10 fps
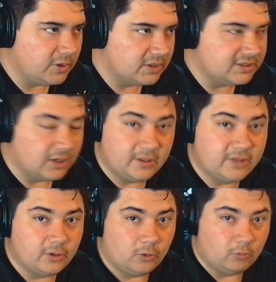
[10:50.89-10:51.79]
you can tell
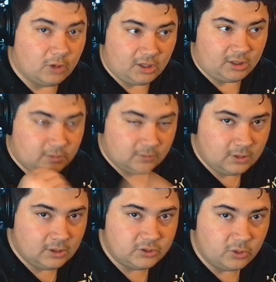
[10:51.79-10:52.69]
that they're running
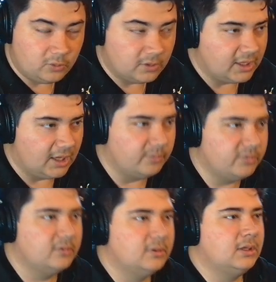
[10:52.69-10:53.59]
to the camp